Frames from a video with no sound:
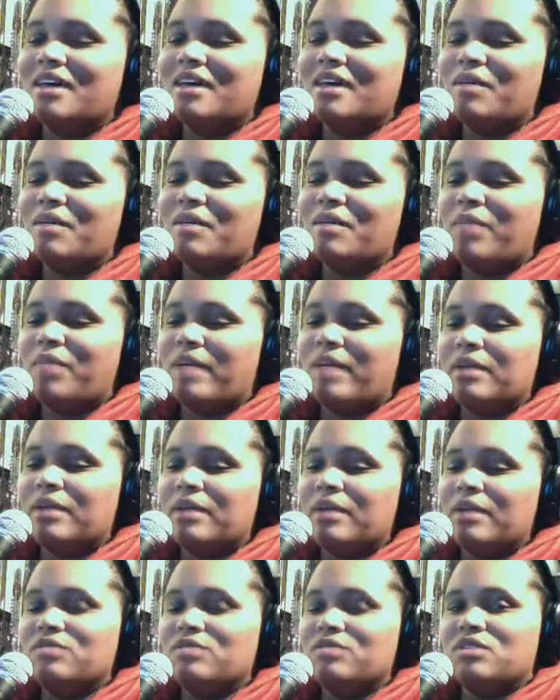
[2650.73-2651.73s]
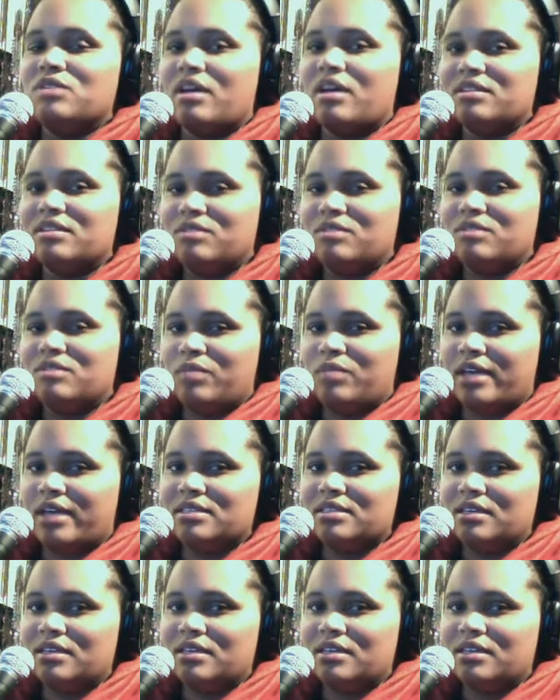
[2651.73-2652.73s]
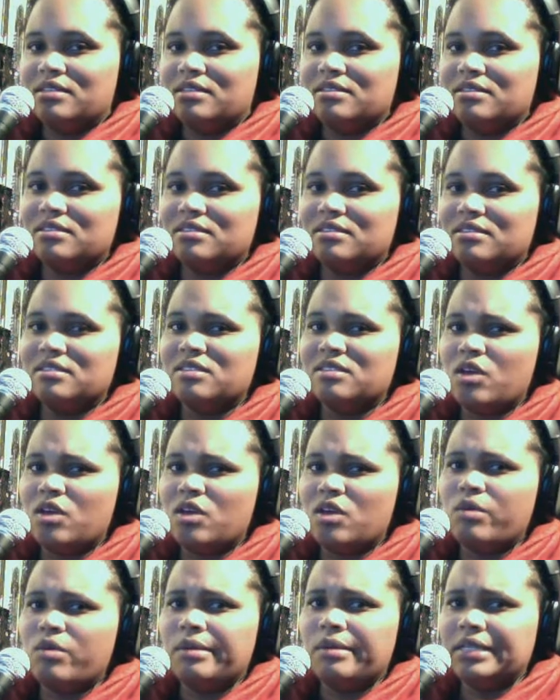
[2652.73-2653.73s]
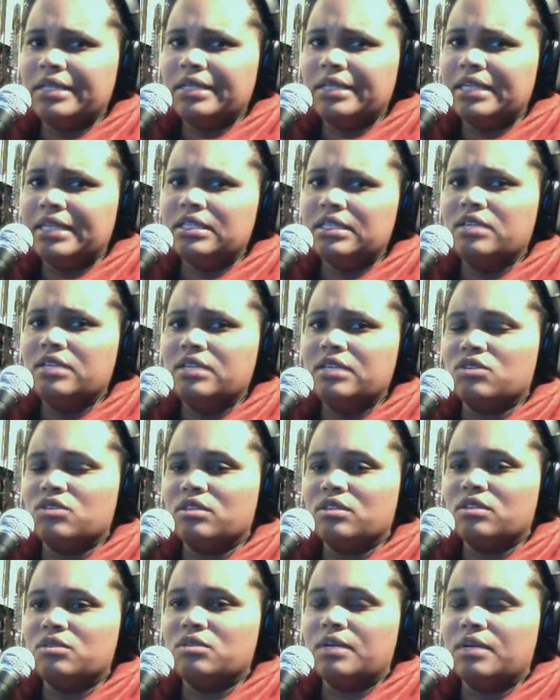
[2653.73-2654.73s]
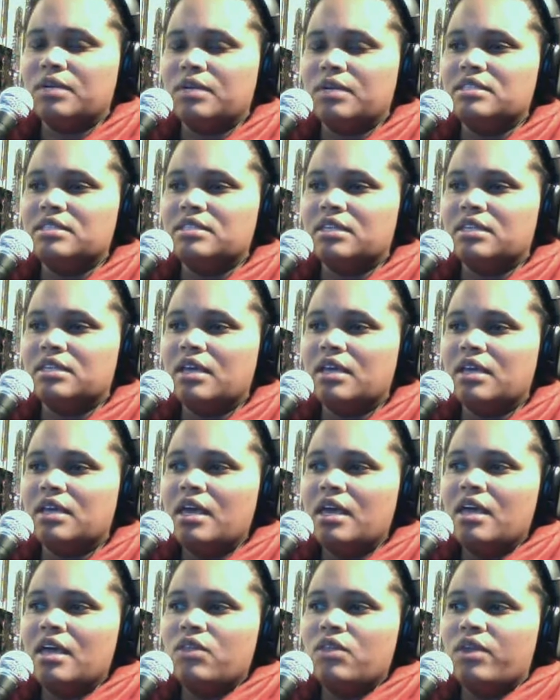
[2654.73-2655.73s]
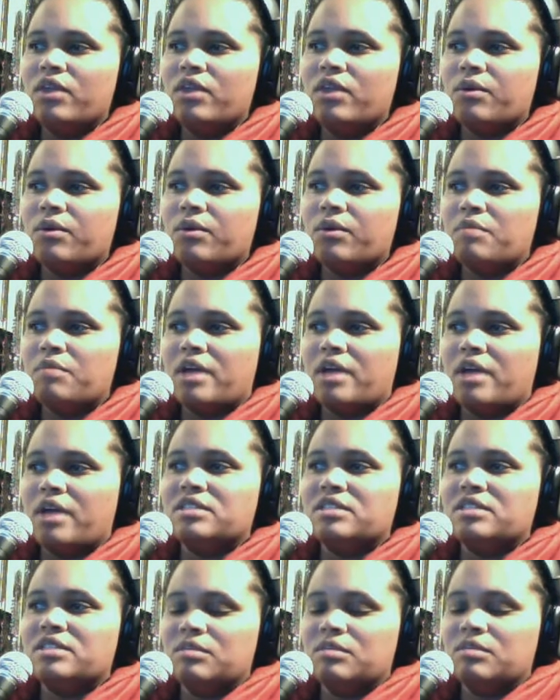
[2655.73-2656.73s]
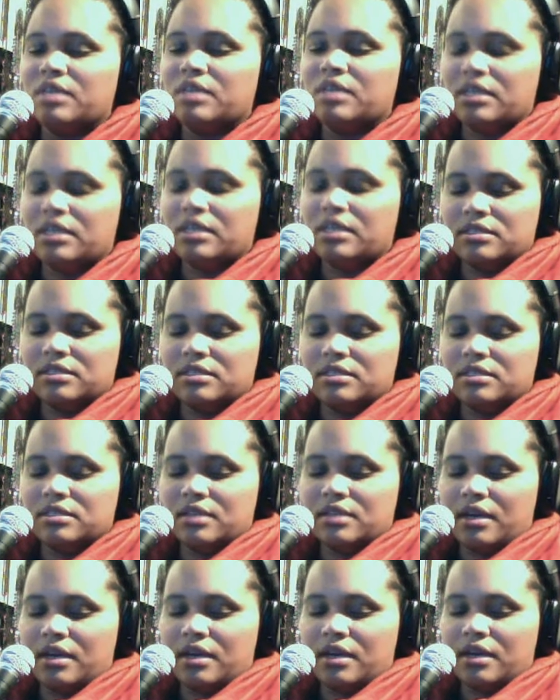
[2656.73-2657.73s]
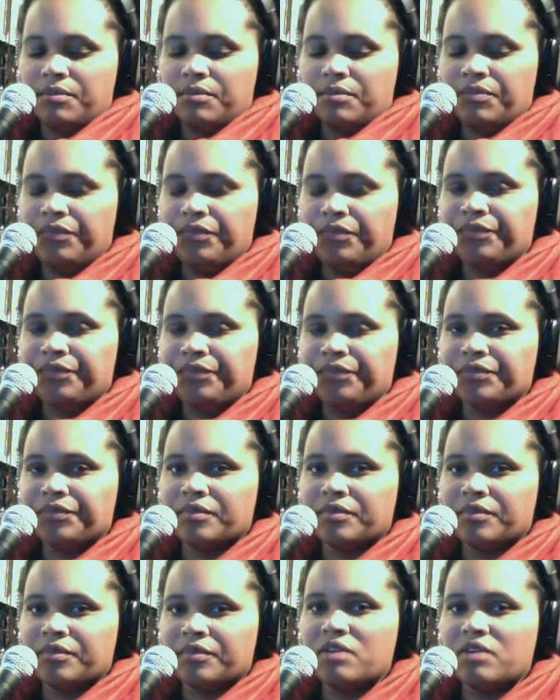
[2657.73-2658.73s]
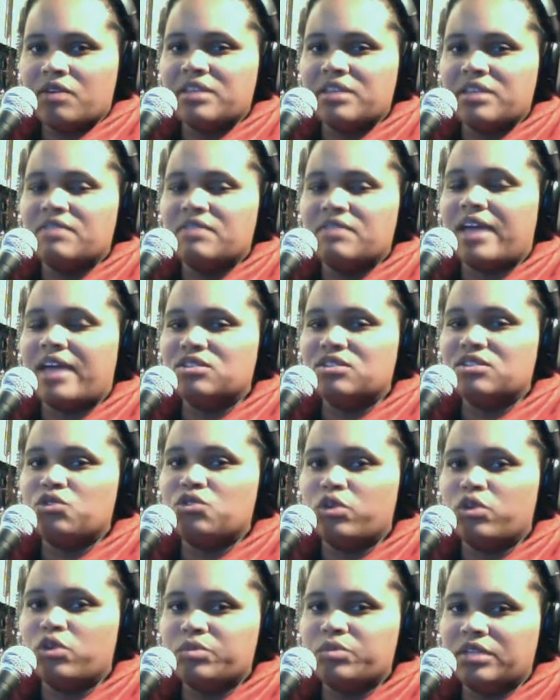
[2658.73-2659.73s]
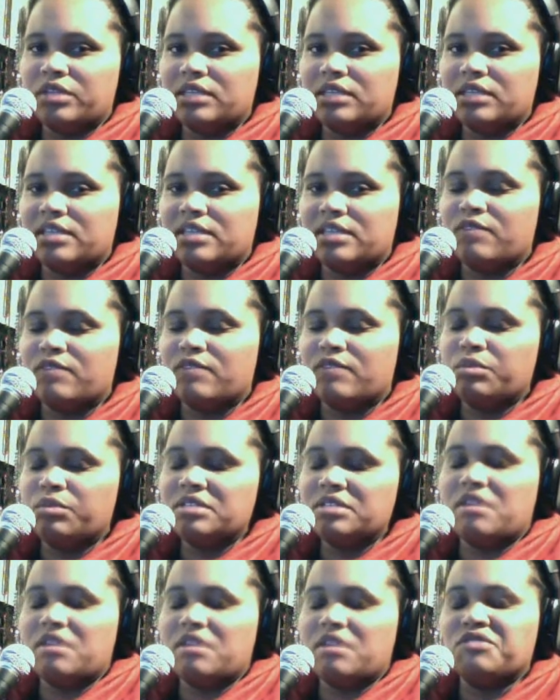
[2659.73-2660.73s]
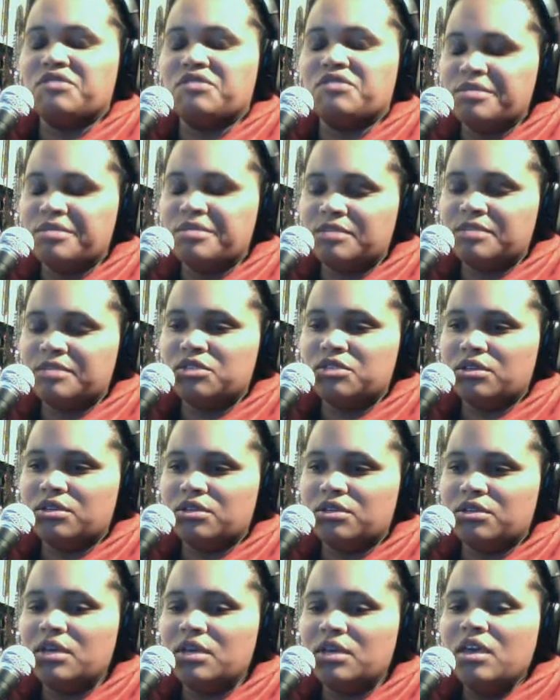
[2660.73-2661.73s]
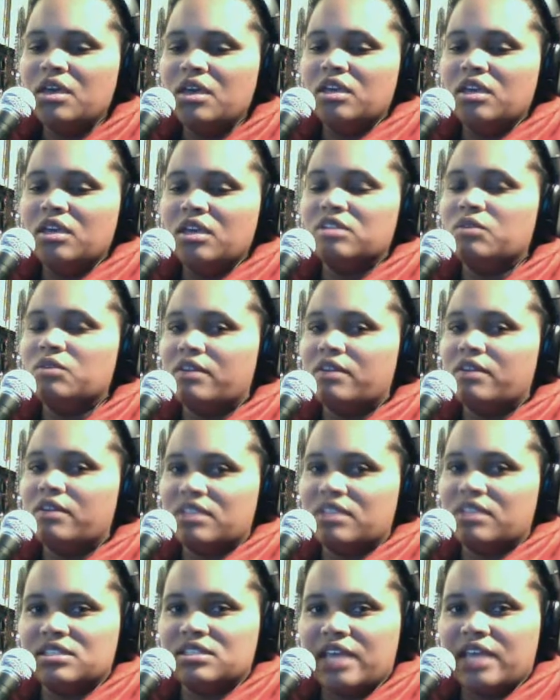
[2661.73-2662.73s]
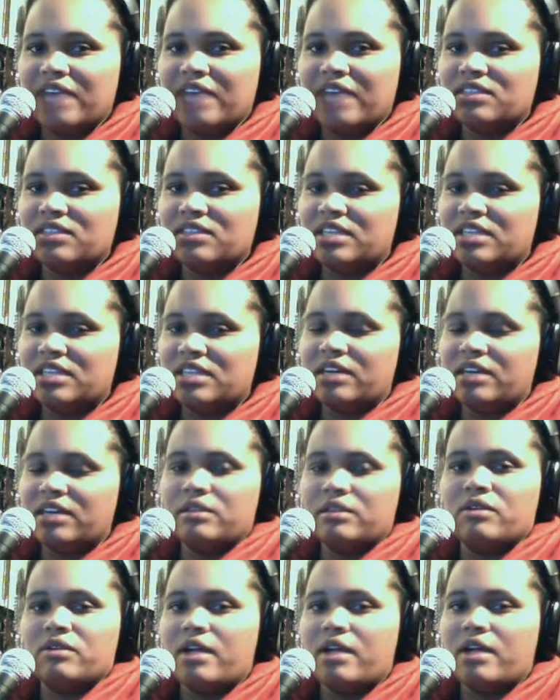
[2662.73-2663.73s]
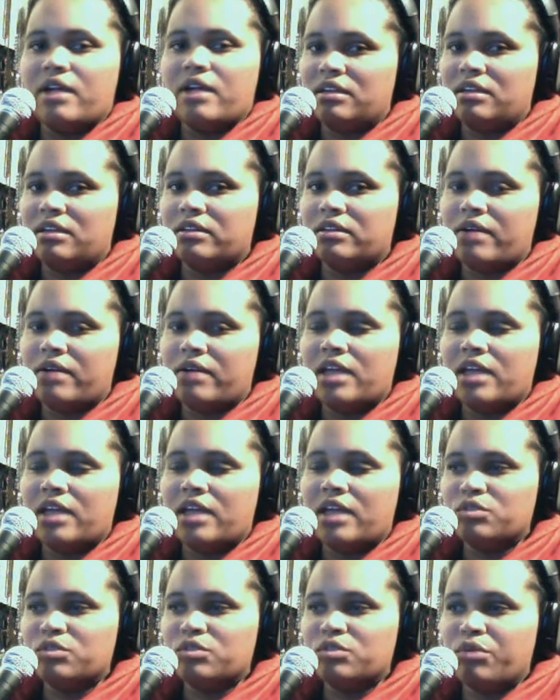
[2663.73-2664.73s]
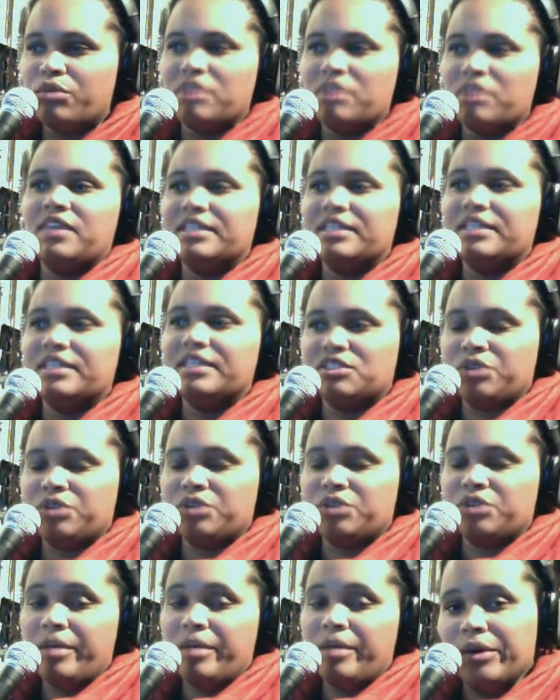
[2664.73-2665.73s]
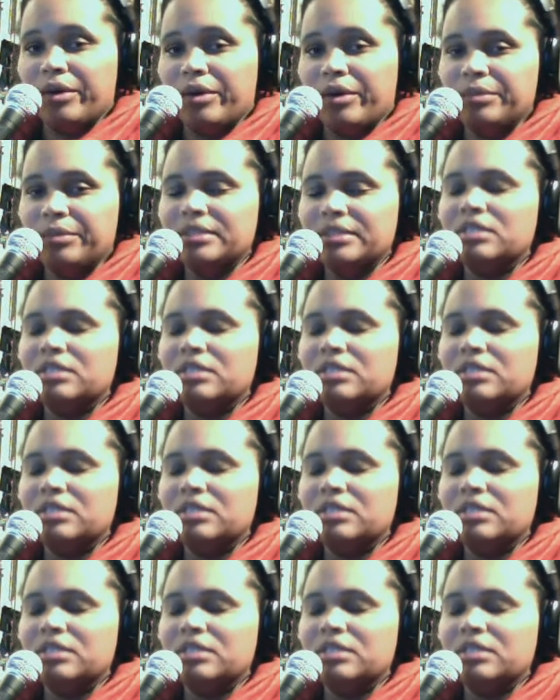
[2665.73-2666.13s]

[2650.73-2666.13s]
black parents were talking to their black sons, so probably late teens, early 20s, and they were admonishing them against aggressive action towards police. Like, the police officer comes up to you, you do whatever they say. If they say get on the ground, you get on the ground. The most important thing is that you come home.